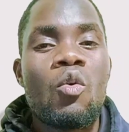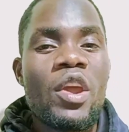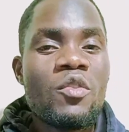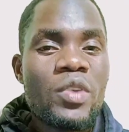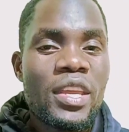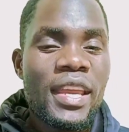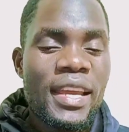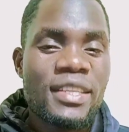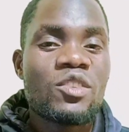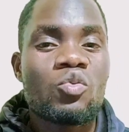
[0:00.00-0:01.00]
when we
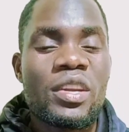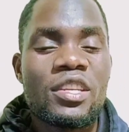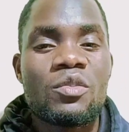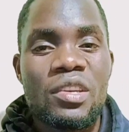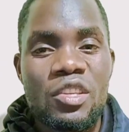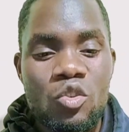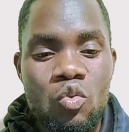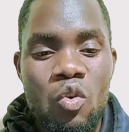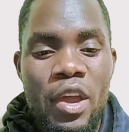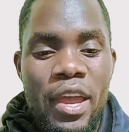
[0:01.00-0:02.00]
get into
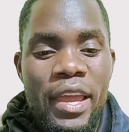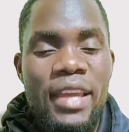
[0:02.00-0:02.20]
2022,